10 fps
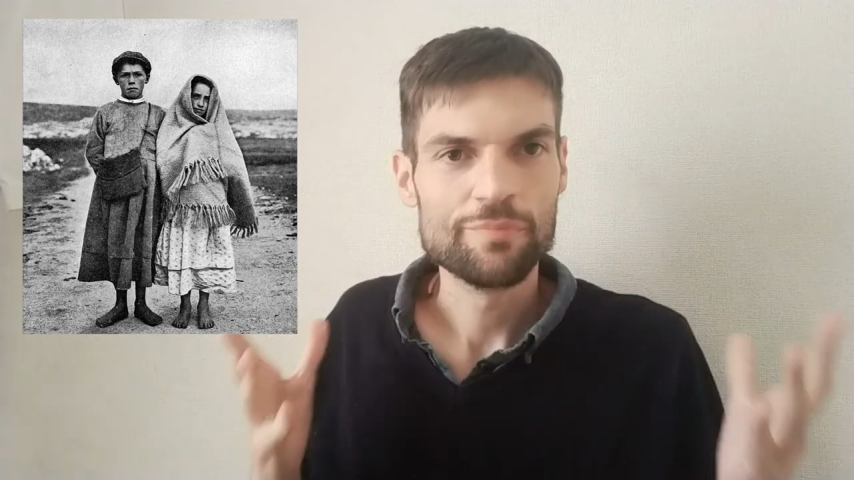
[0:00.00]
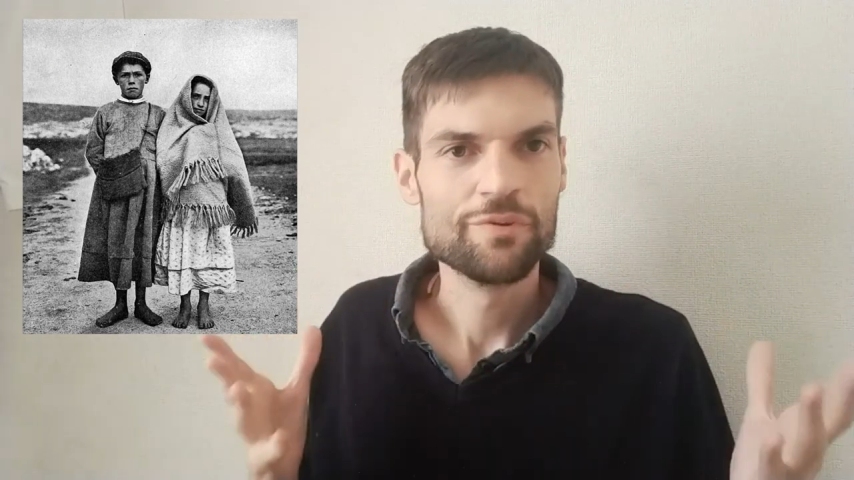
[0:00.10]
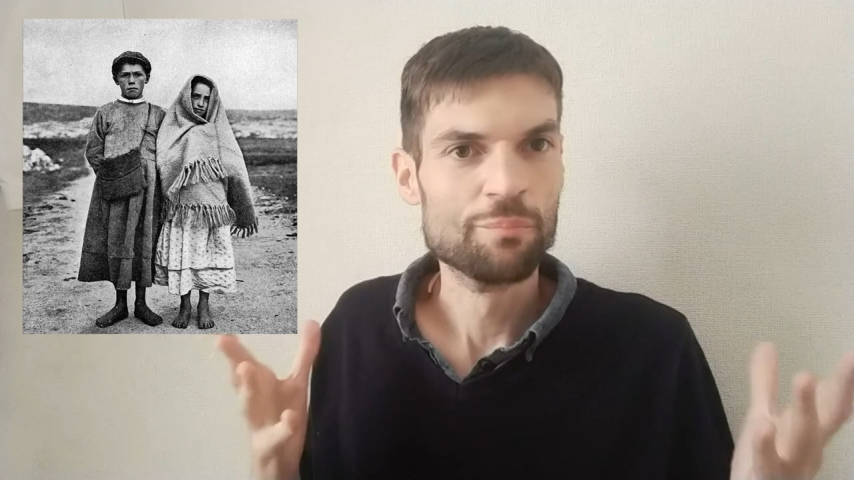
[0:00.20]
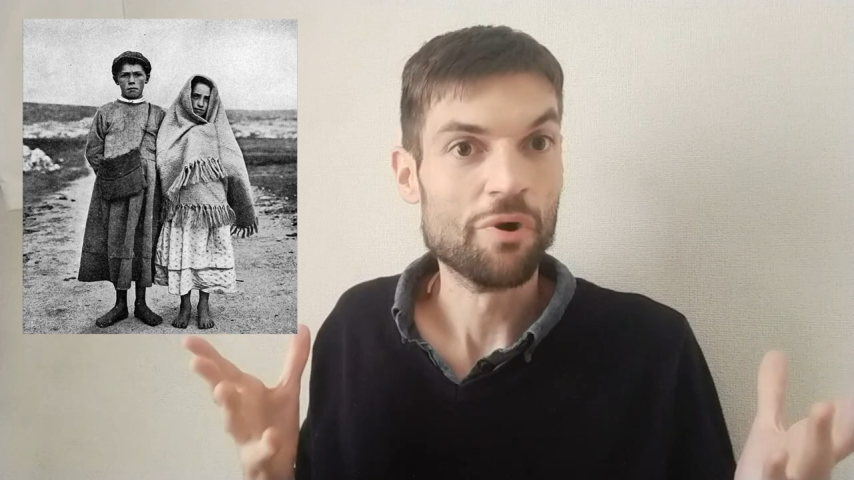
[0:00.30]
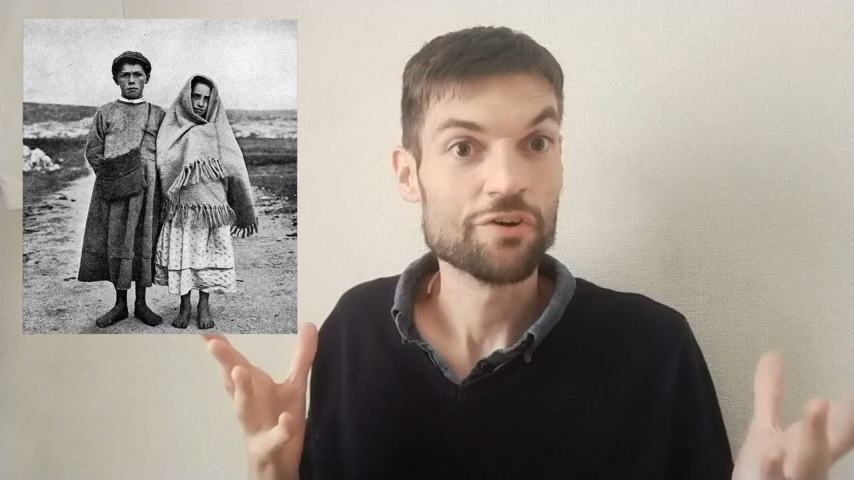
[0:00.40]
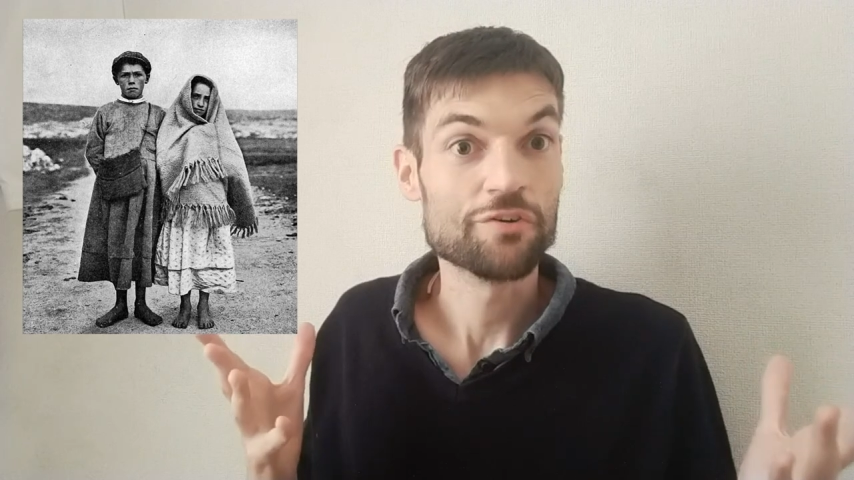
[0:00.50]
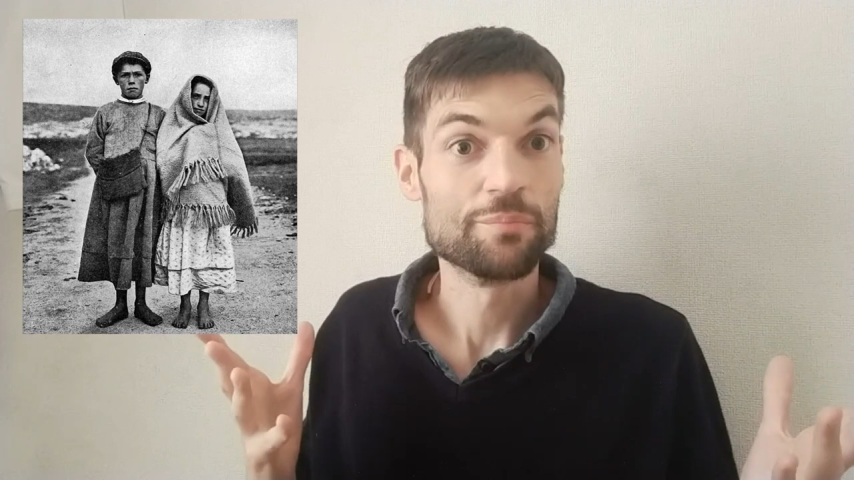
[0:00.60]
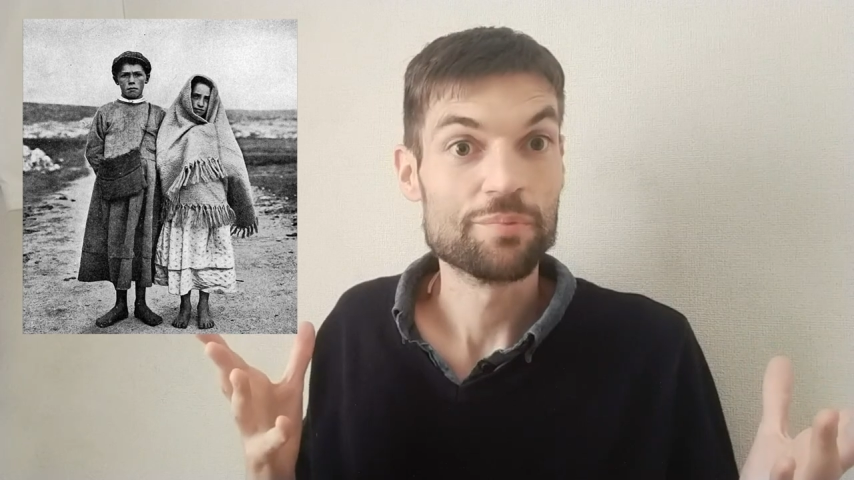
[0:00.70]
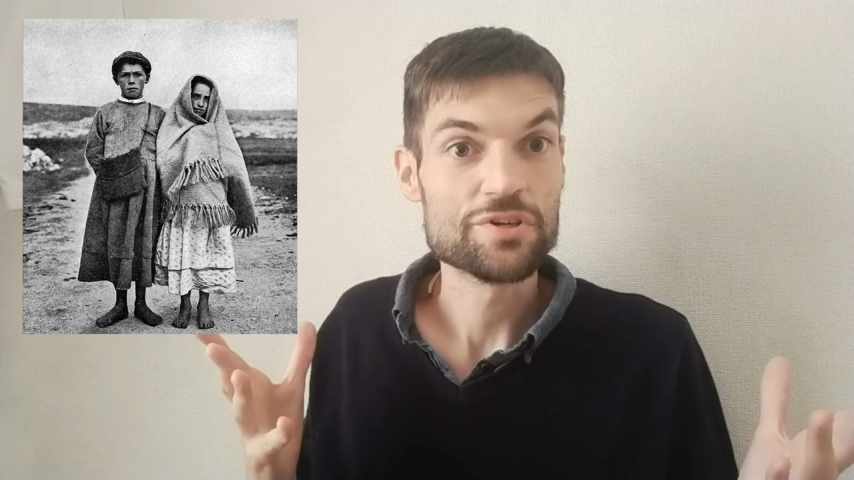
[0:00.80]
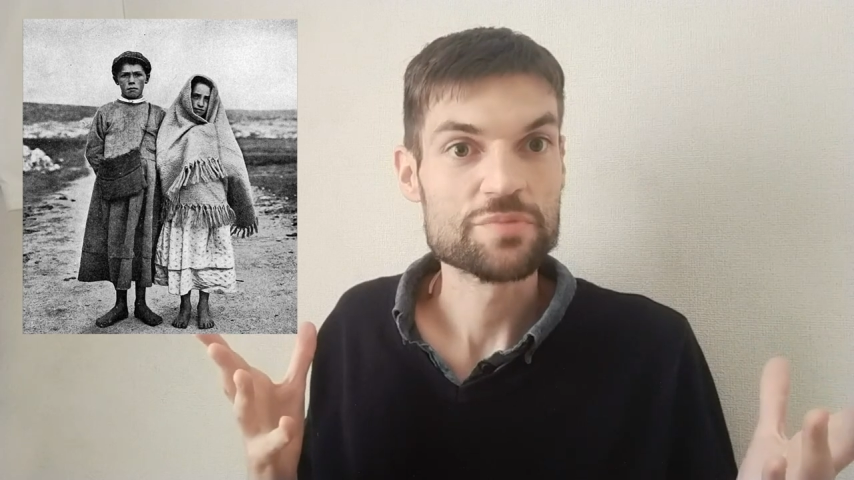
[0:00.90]

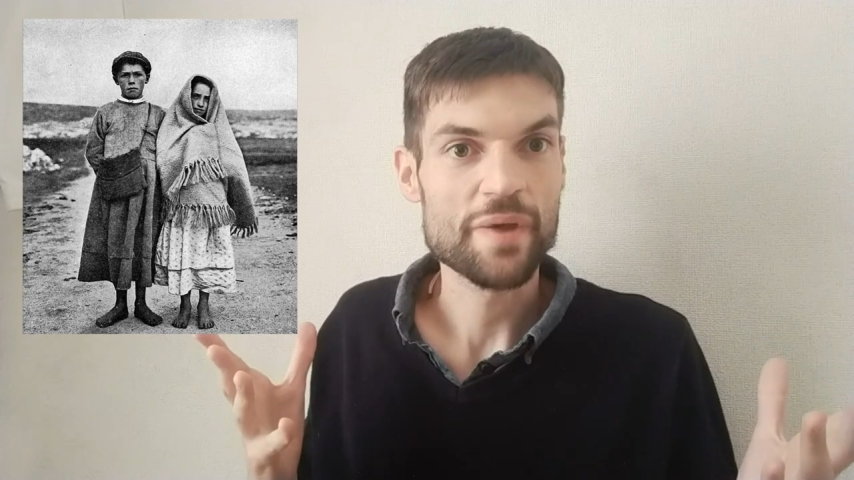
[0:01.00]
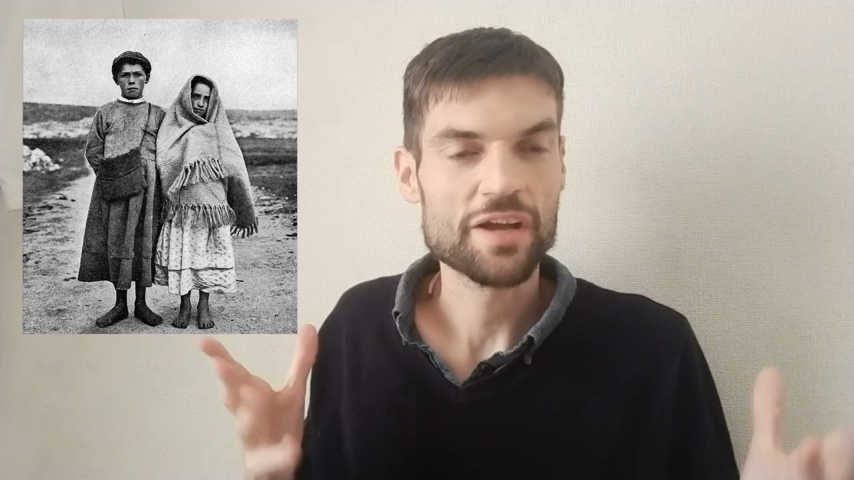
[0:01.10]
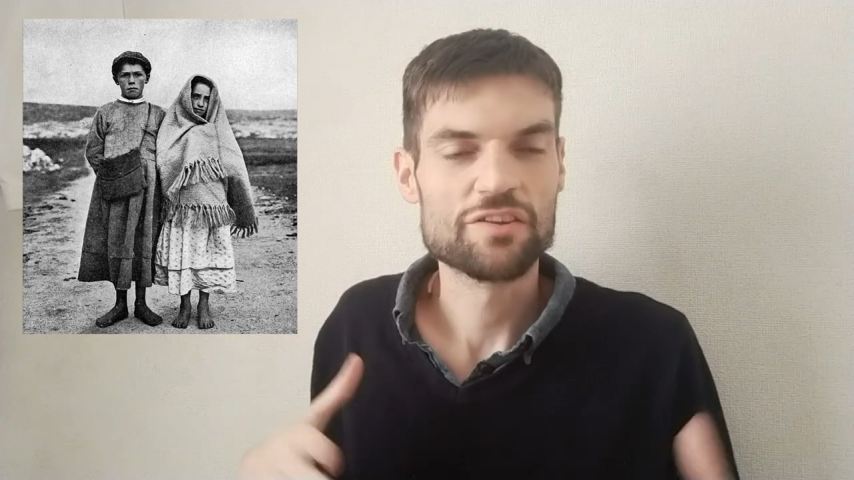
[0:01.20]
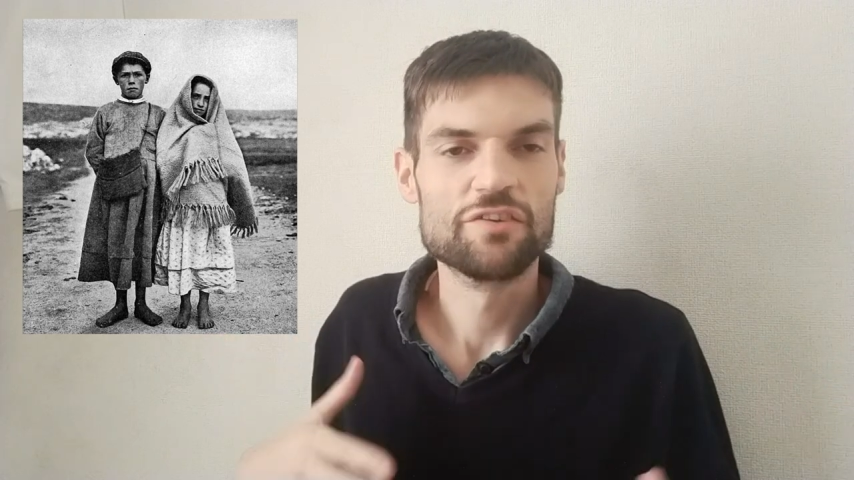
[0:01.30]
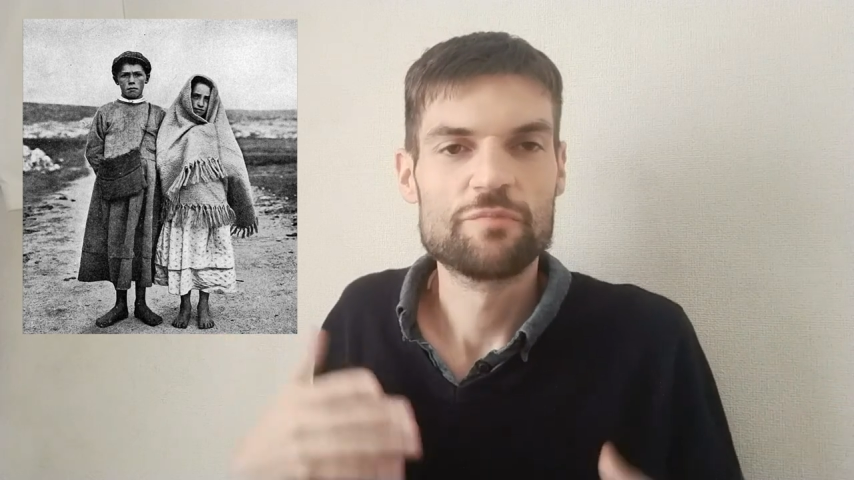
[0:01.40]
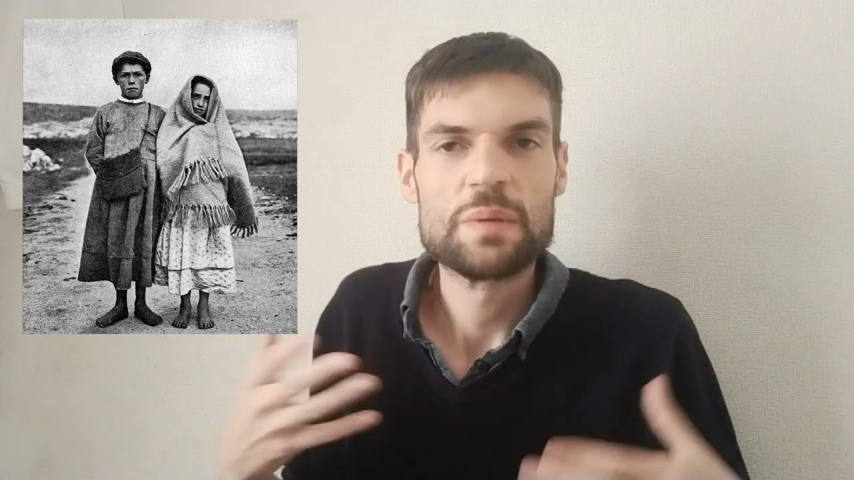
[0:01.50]
modern perspective,